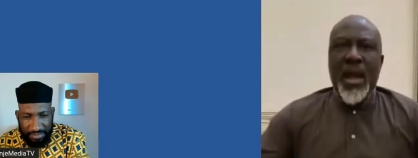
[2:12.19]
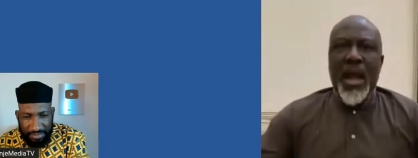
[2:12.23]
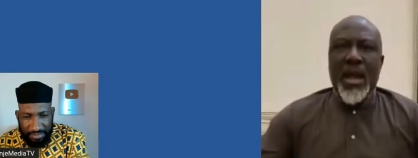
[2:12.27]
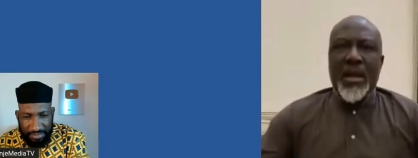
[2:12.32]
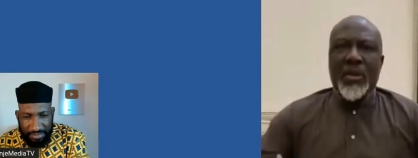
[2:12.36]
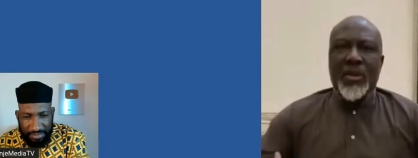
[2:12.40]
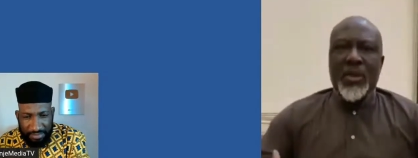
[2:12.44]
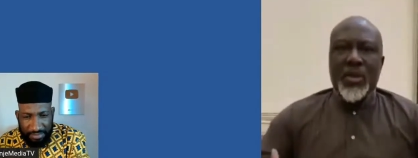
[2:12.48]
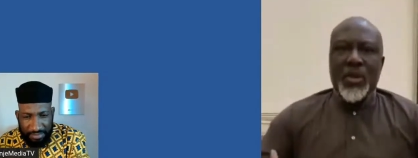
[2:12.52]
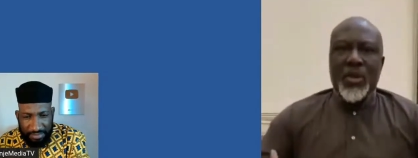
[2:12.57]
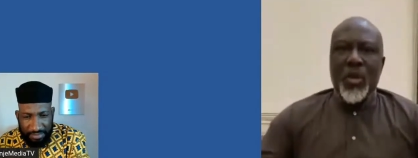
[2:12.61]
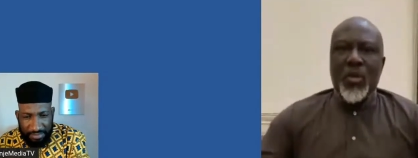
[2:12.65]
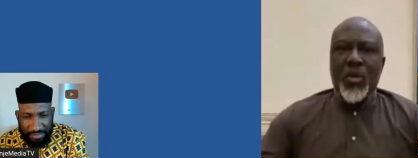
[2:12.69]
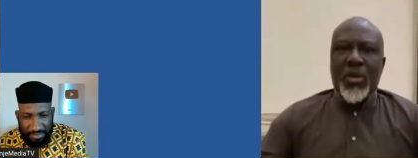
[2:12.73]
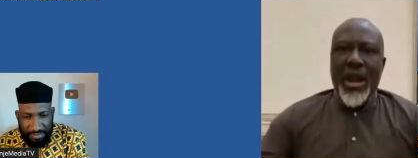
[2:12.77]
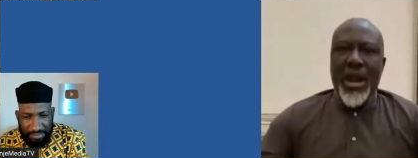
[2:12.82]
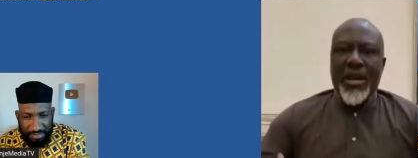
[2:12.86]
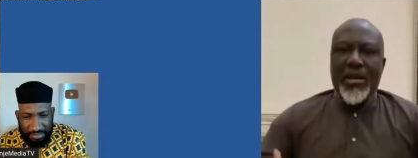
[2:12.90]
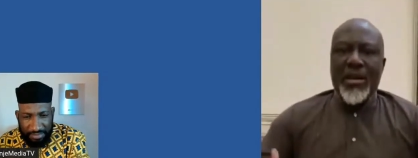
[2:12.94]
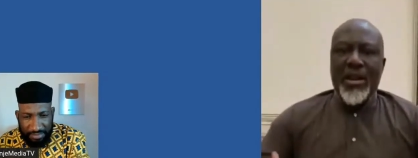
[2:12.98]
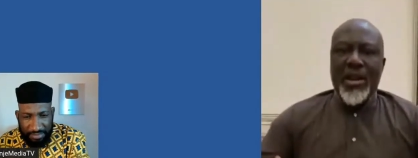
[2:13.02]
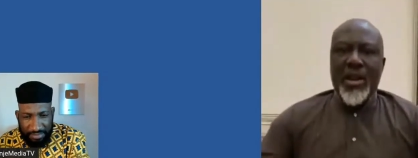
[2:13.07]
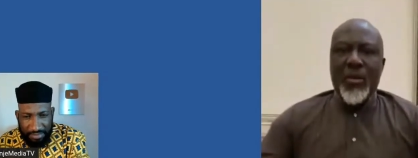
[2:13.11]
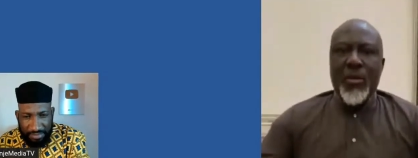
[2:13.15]
Speaker 1: and so
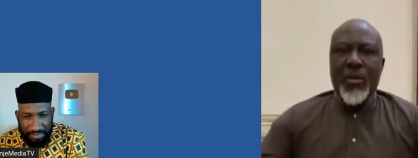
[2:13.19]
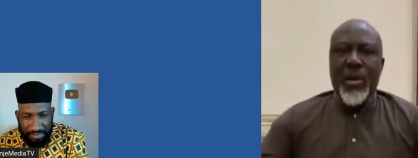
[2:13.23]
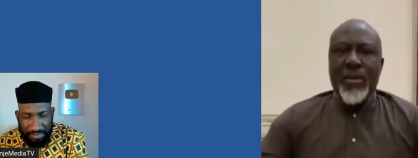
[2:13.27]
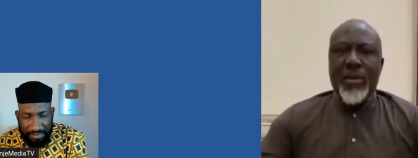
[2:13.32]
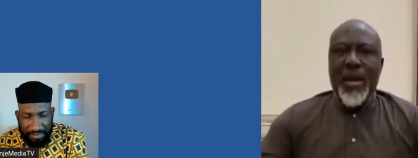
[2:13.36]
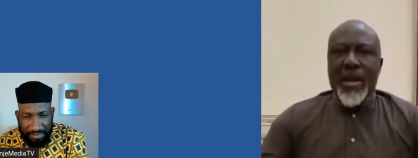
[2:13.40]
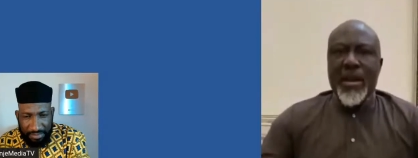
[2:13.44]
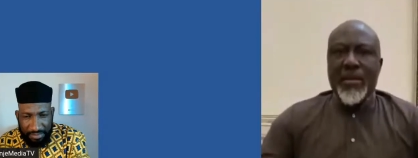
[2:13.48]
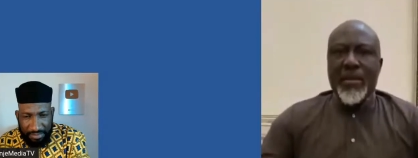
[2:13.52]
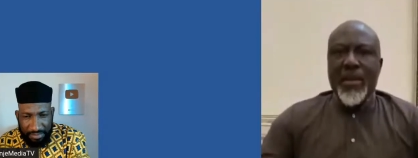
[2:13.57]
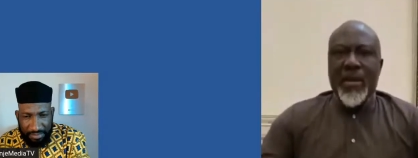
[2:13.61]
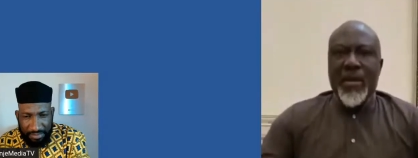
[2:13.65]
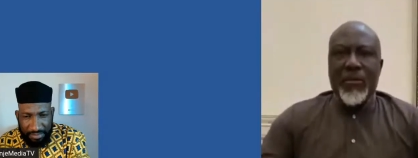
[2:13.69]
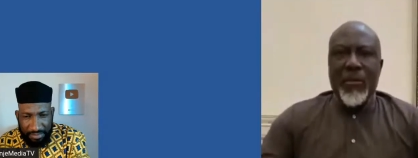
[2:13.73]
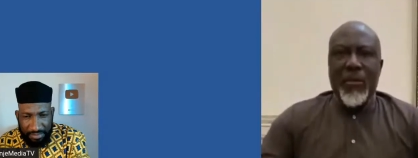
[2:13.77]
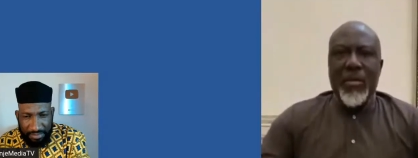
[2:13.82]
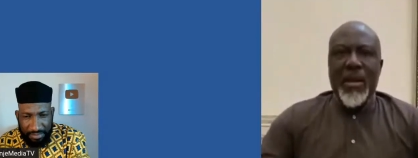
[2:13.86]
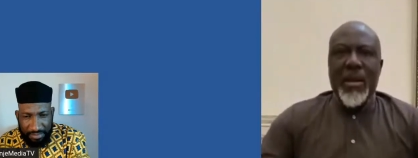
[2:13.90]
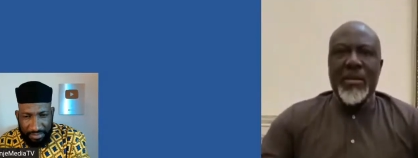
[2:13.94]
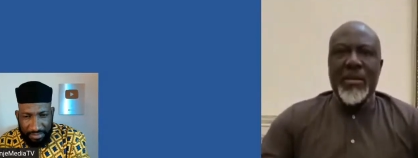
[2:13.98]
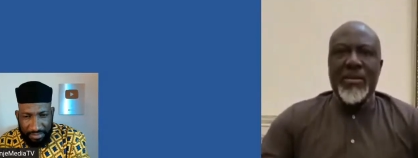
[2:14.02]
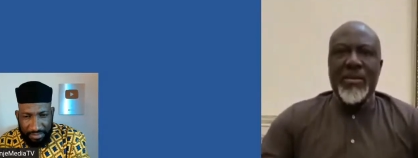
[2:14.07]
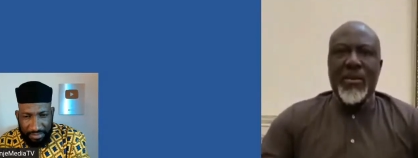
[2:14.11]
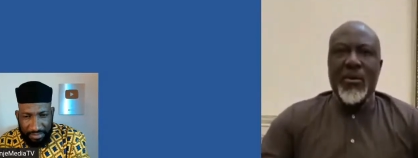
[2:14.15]
carried away by the
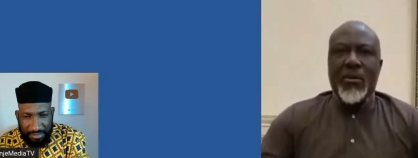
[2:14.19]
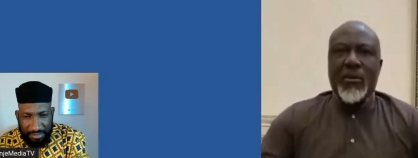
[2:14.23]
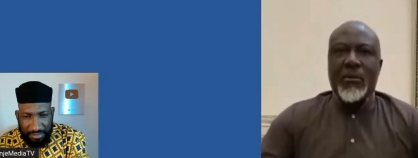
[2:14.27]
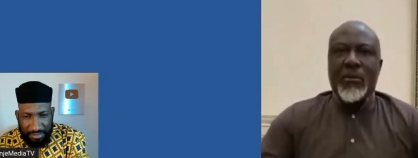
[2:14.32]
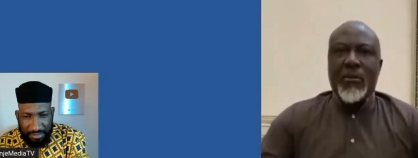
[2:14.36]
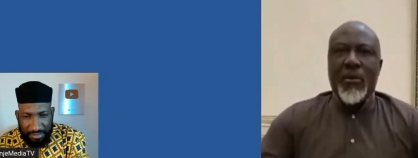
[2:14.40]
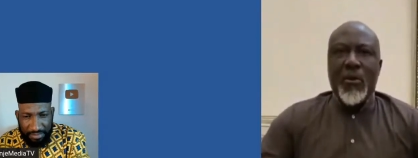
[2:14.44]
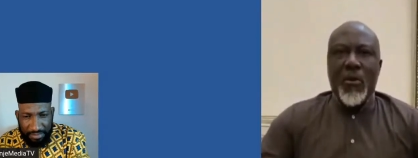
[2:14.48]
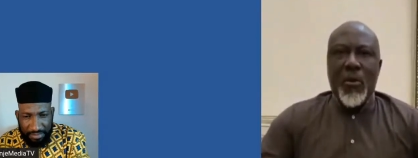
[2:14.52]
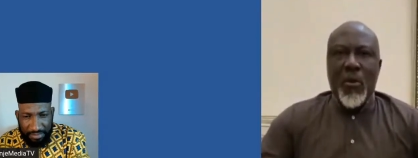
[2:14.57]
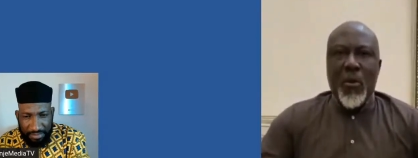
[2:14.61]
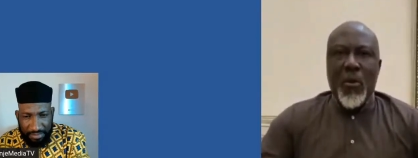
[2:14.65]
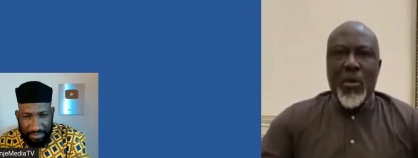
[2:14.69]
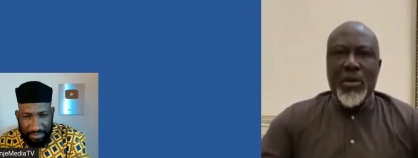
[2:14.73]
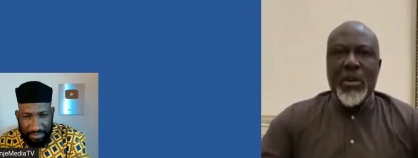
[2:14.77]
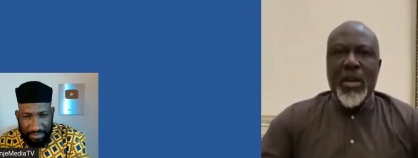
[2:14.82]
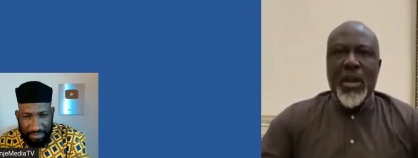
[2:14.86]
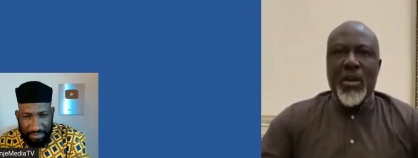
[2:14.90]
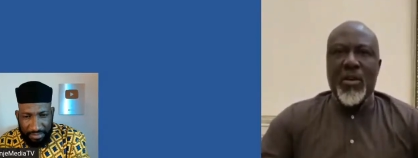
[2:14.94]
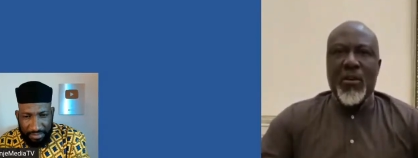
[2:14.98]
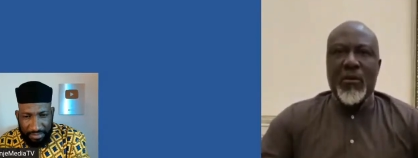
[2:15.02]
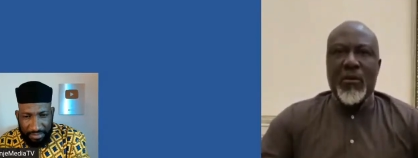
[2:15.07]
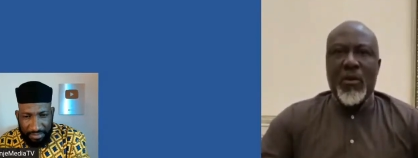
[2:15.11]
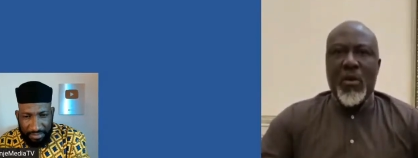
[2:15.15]
performance of Oko,
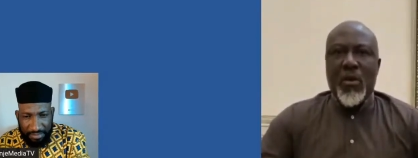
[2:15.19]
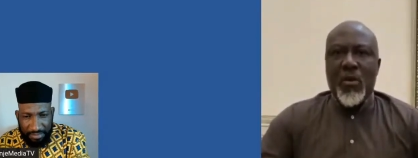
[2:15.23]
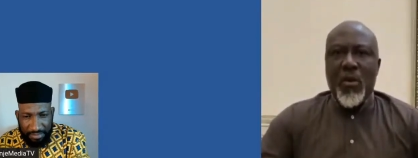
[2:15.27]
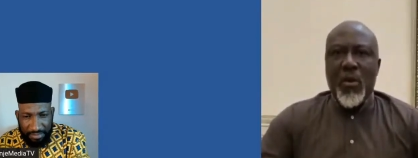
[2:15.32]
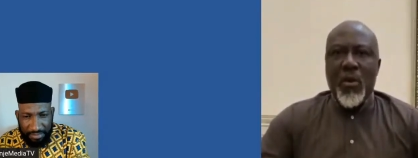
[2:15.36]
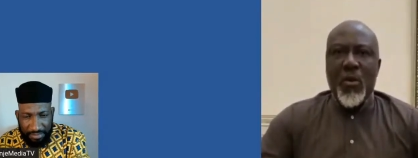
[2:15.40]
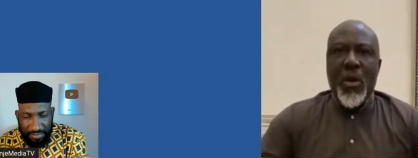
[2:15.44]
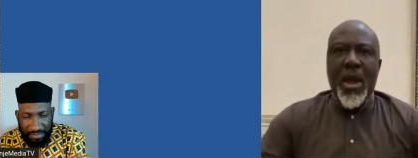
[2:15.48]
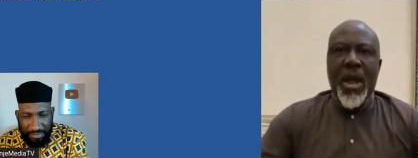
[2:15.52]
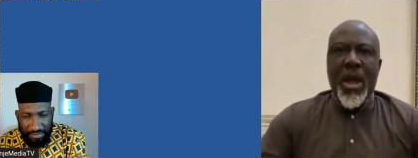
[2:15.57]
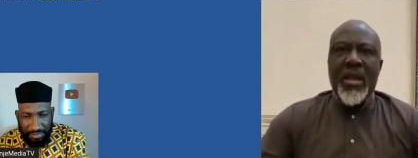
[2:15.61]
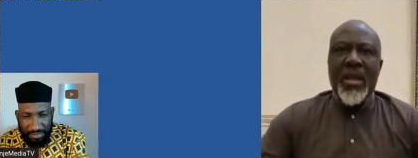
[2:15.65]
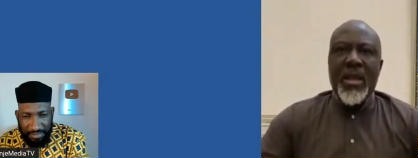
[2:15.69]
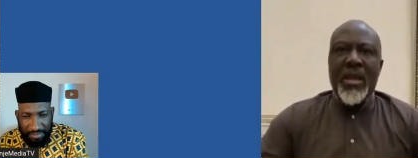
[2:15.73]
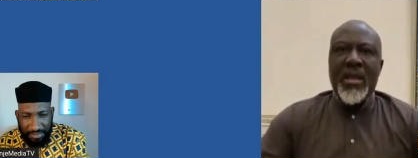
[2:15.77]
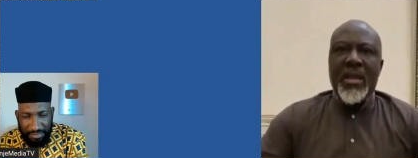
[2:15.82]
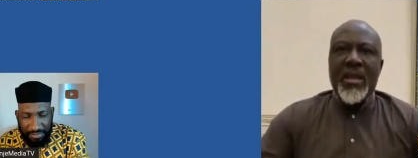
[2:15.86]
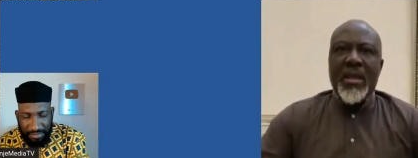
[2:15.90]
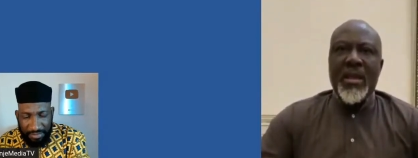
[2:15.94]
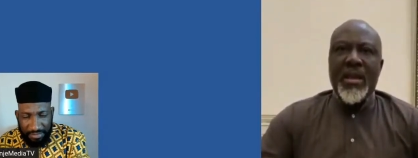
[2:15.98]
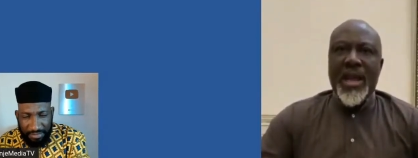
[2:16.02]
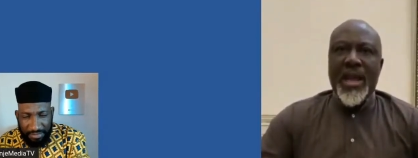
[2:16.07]
Governor Okowa